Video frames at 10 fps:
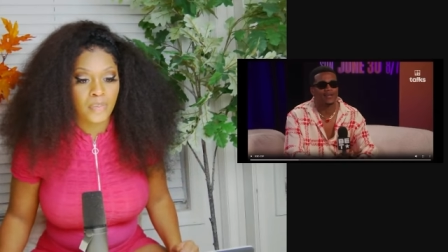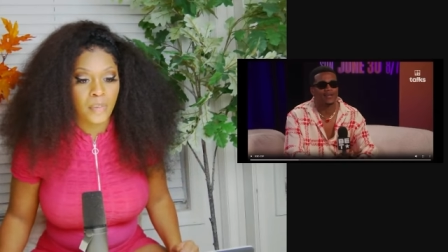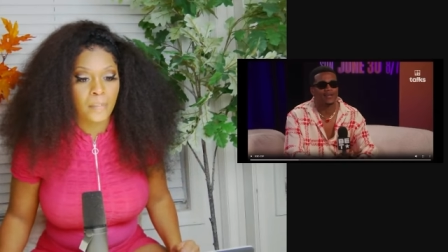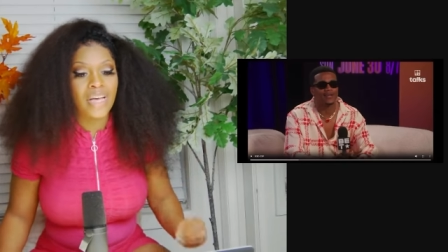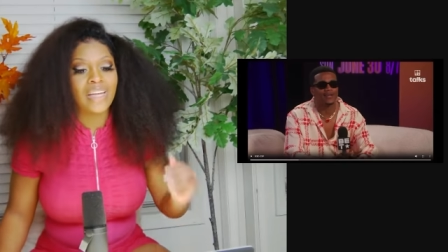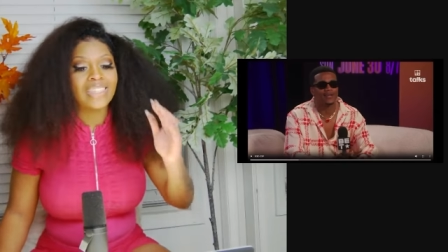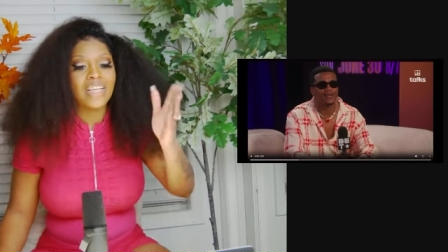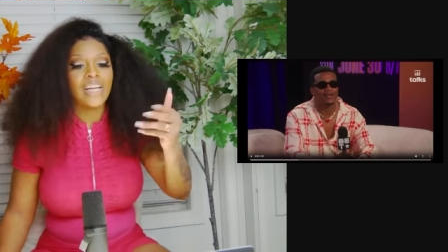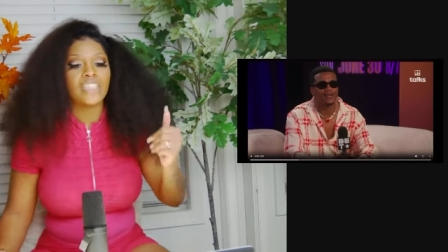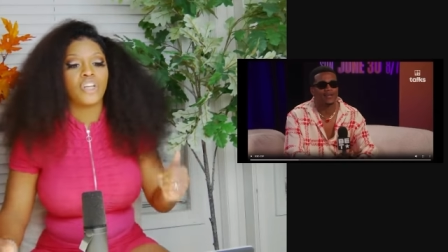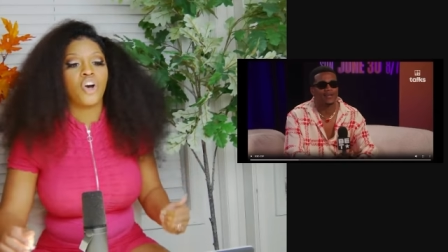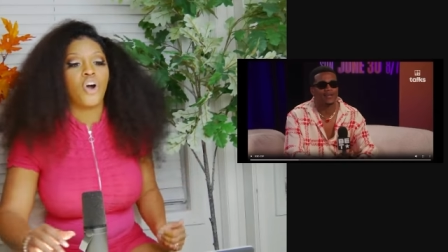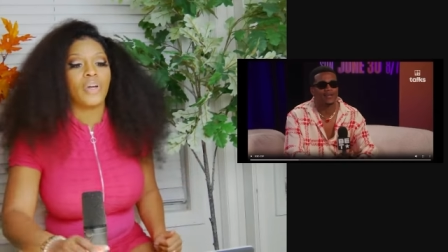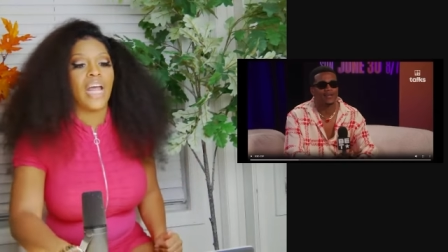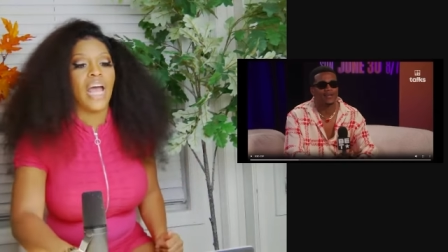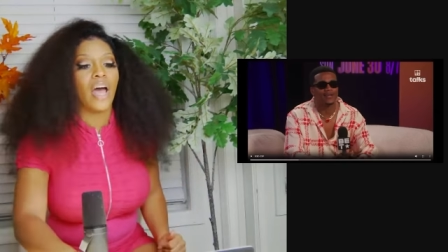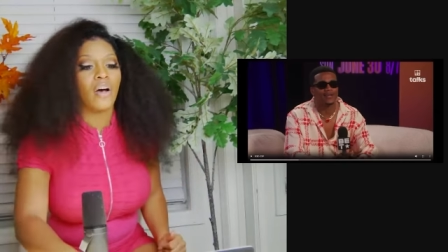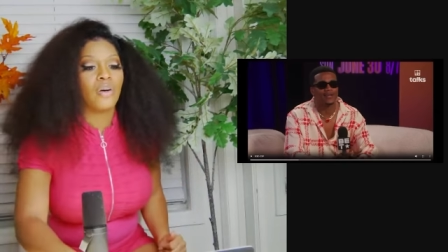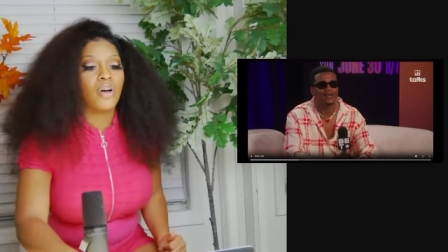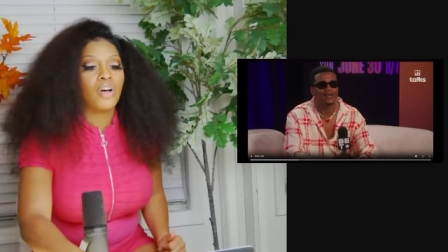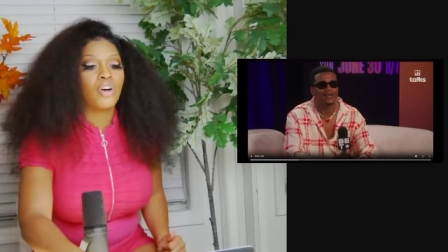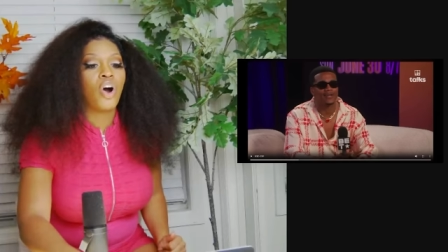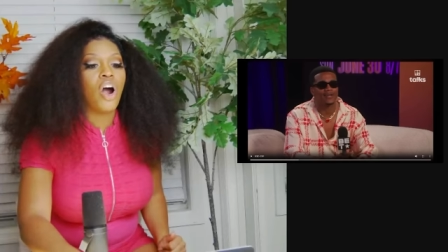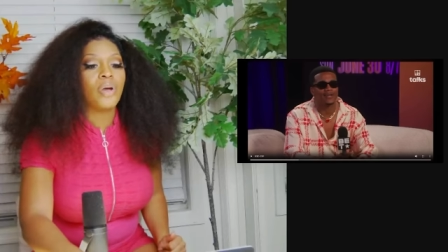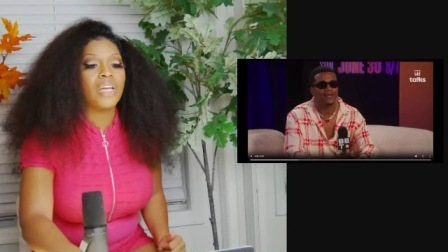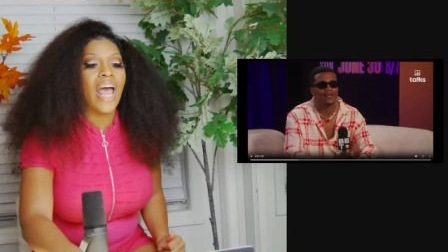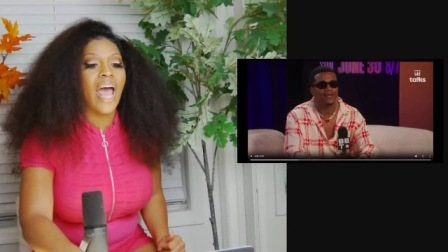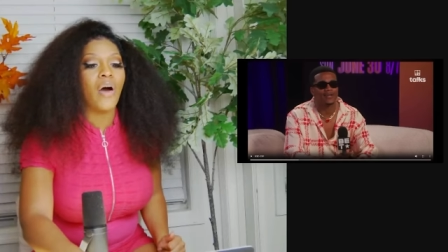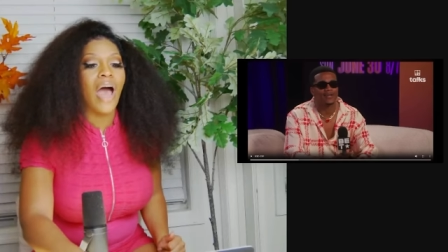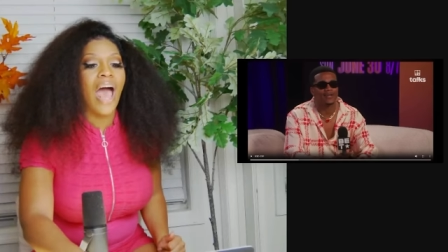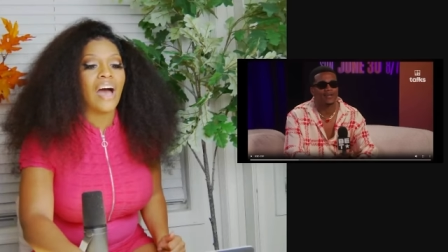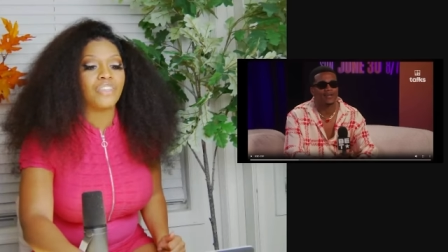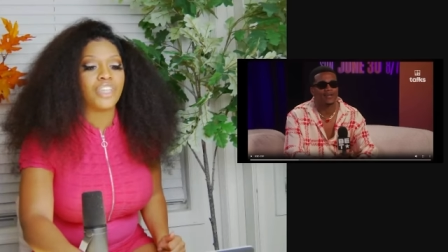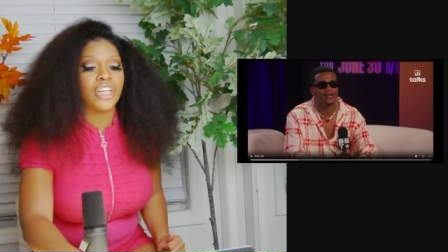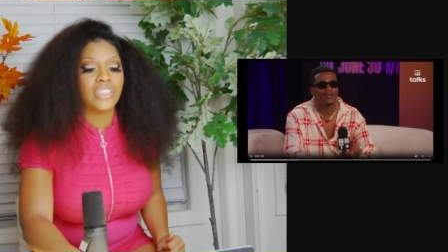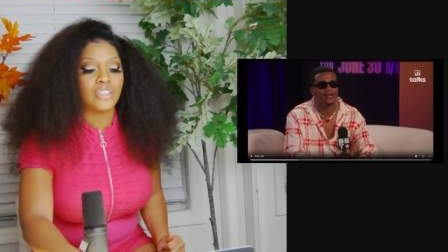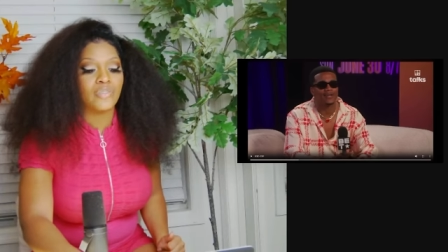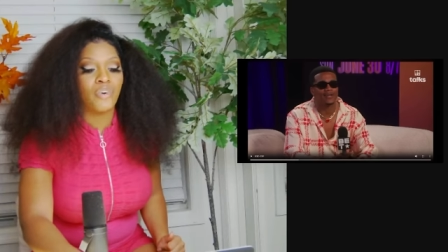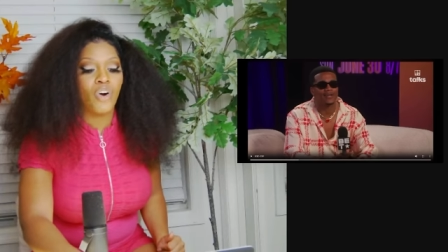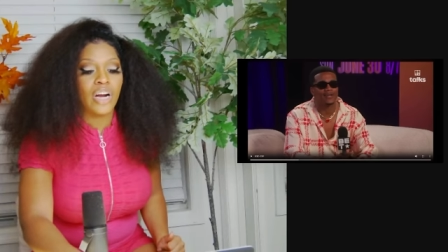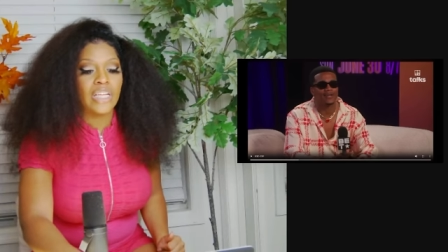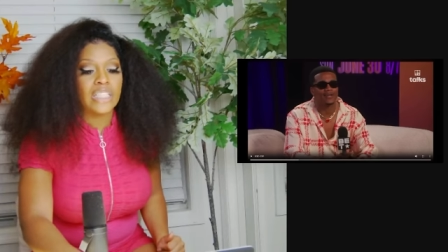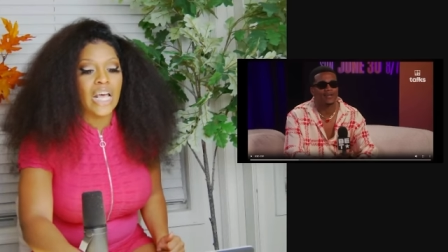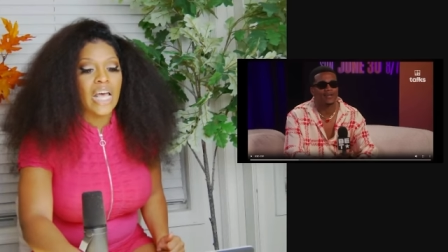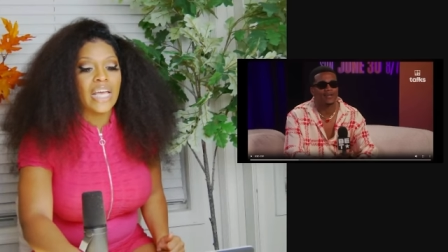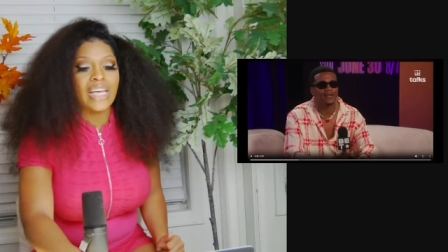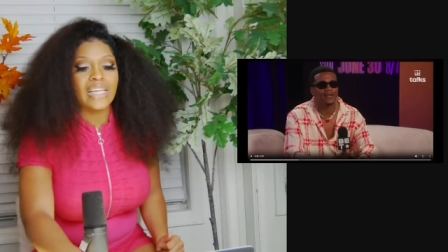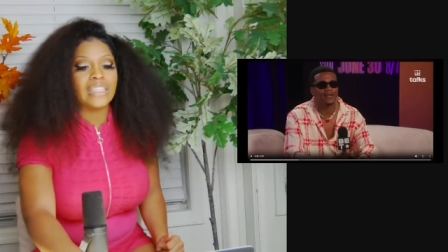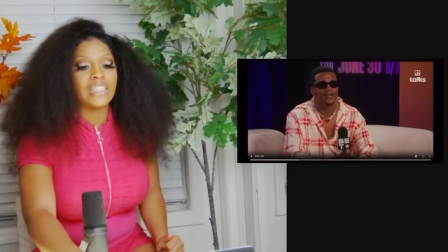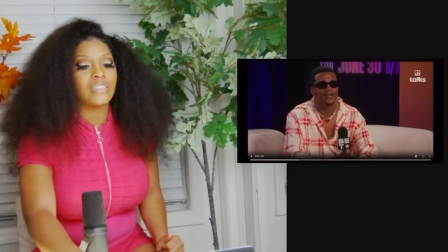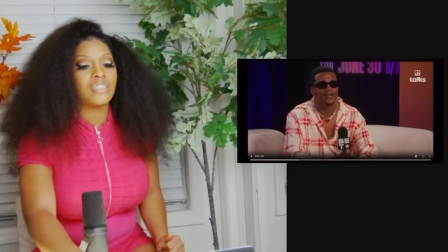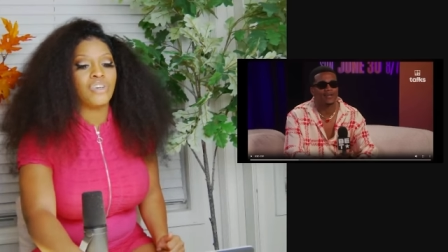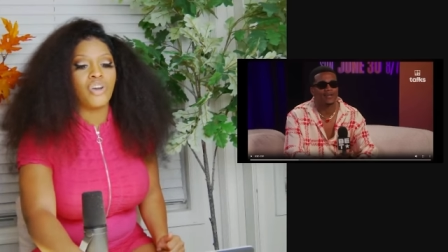But let's get into Cory now. Cory now, after his divorce, is, you